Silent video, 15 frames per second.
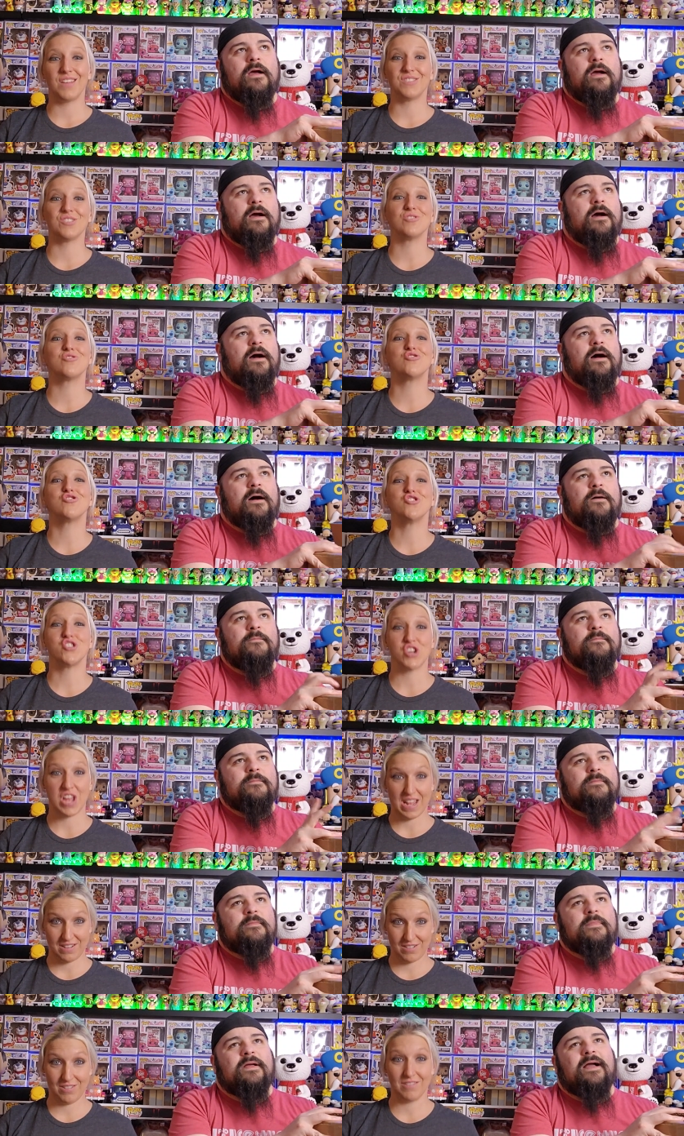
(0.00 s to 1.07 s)
Speaker 1: Uh,
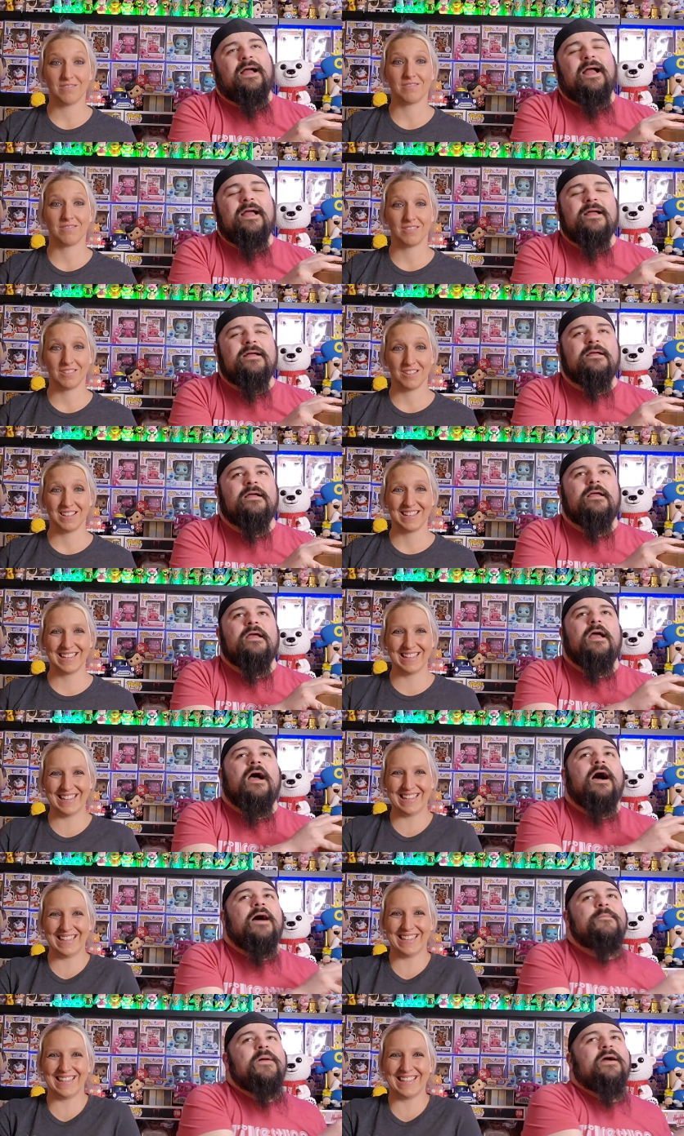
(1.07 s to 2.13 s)
I
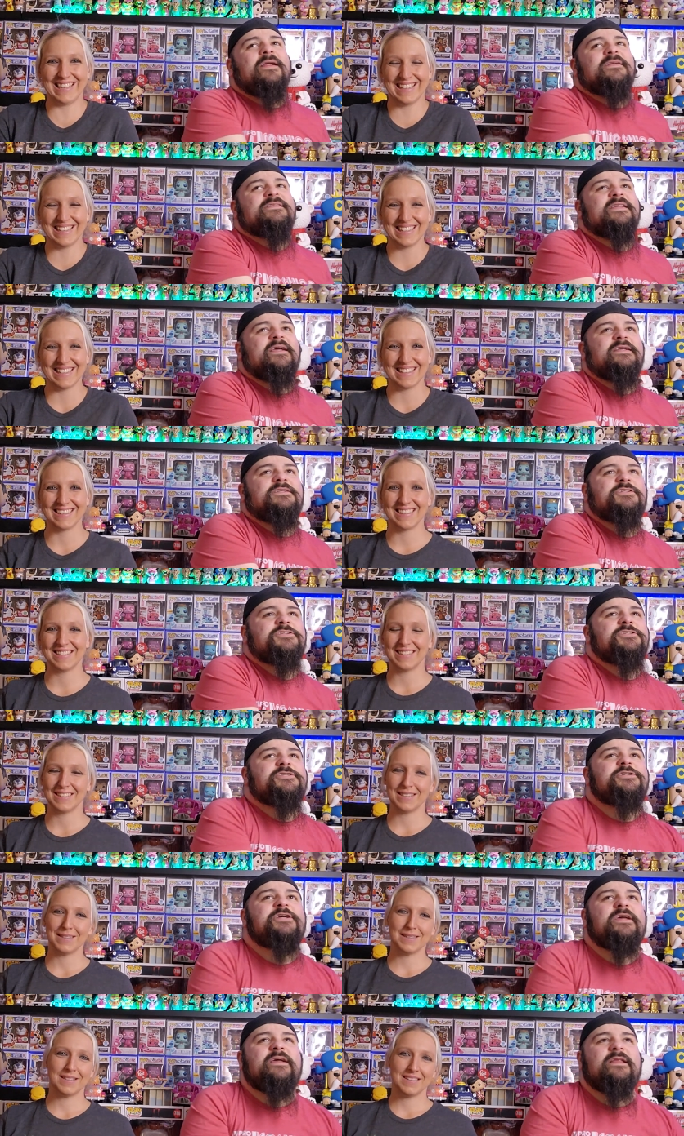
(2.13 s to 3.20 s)
I'm not gonna say it's
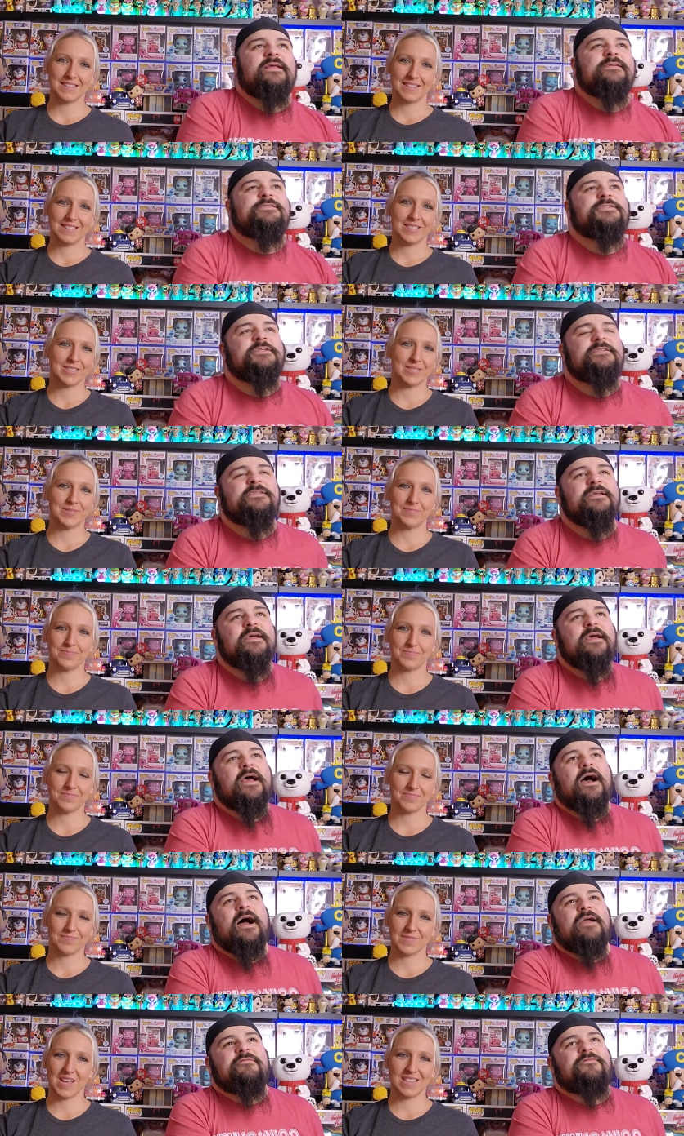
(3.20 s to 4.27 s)
shit. It's just
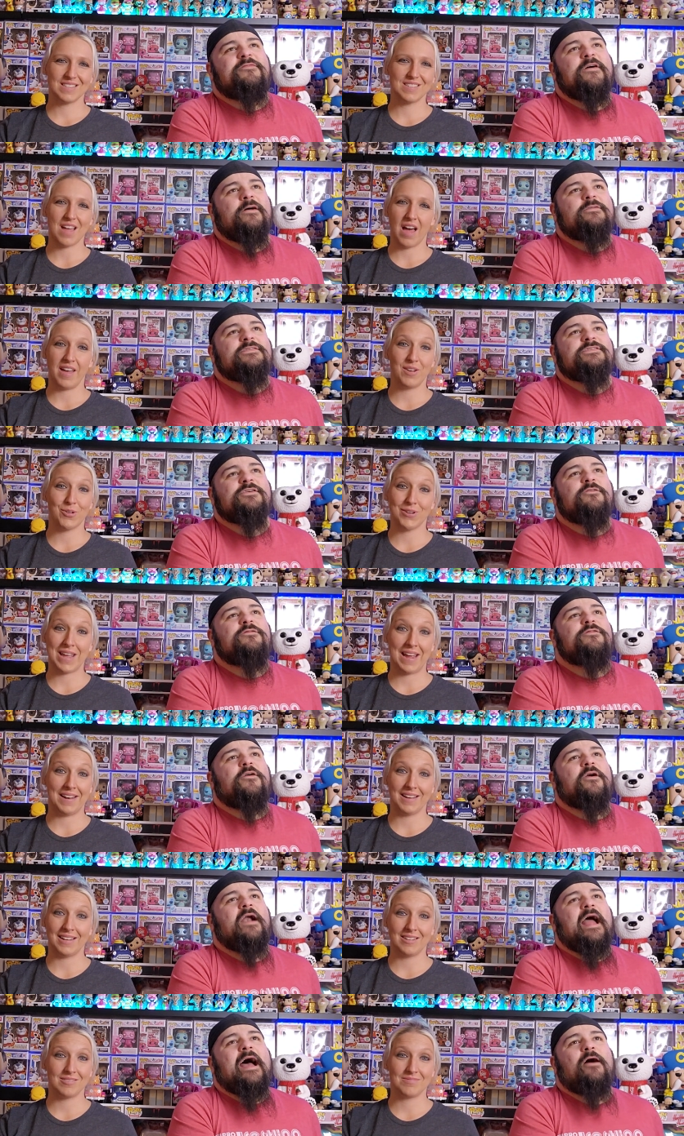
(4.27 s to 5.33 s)
I fell so
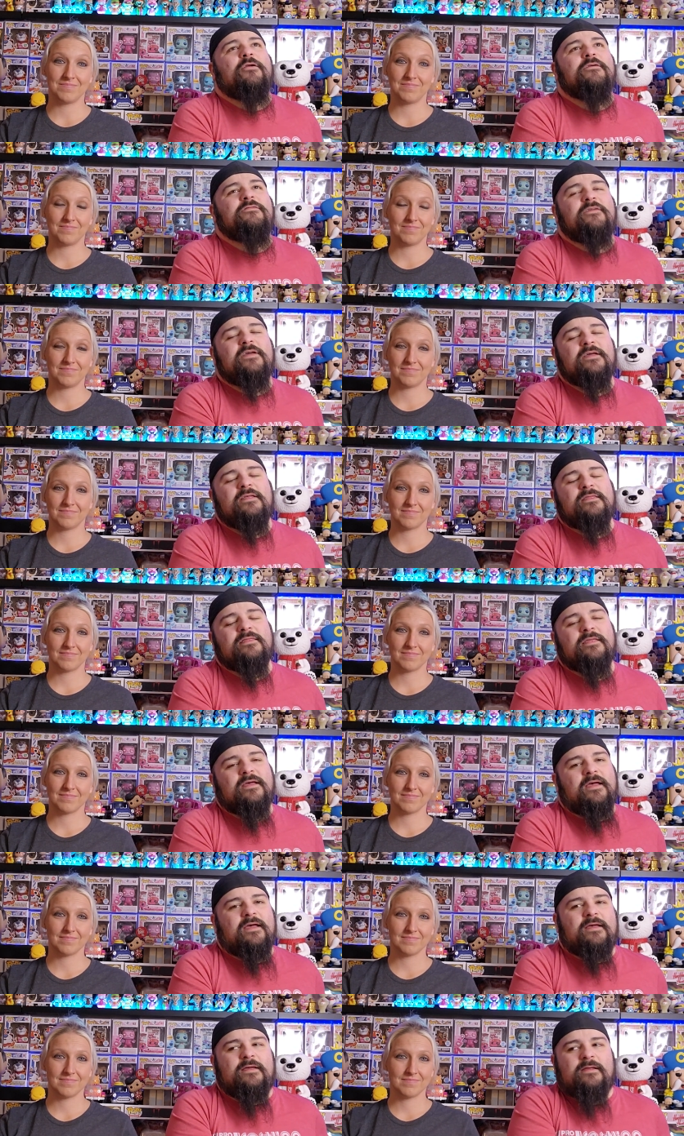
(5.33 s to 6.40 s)
far out of it
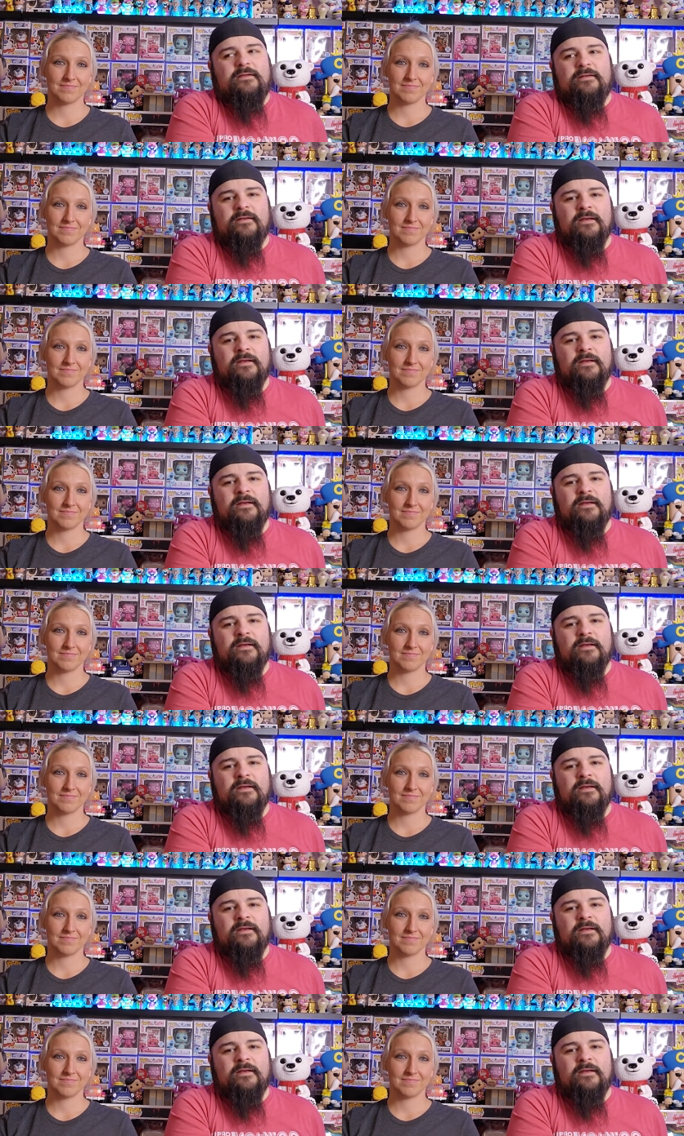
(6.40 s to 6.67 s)
that